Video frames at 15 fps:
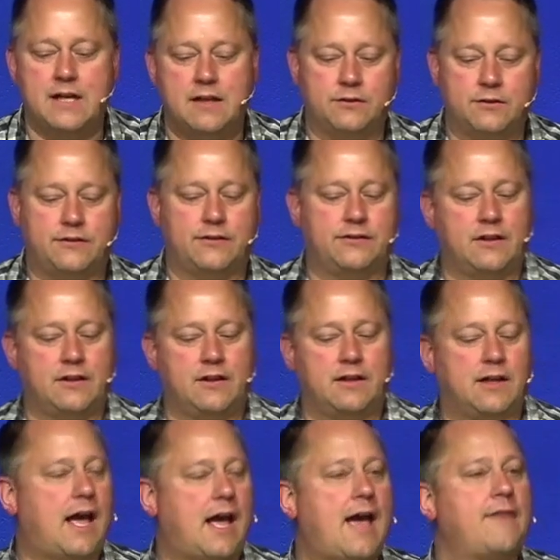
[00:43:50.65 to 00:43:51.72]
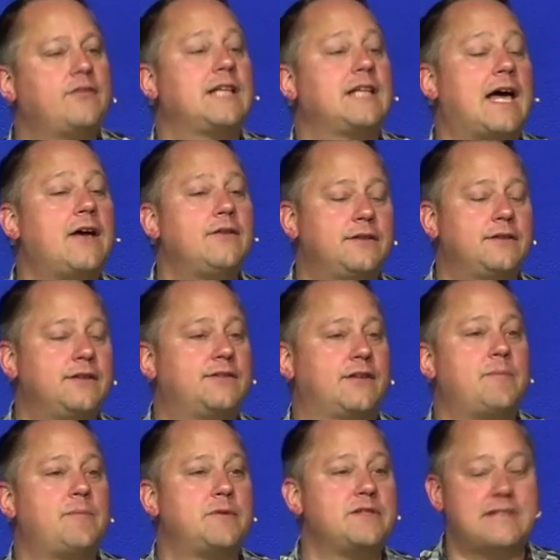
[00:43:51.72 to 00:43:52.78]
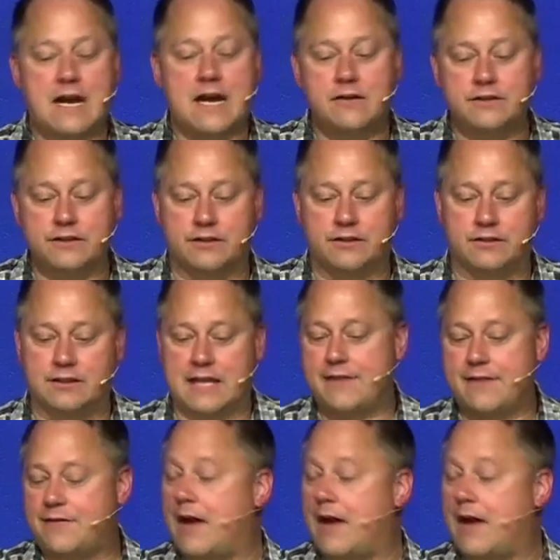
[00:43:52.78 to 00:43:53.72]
Lord says, I've allowed this up and down in your life.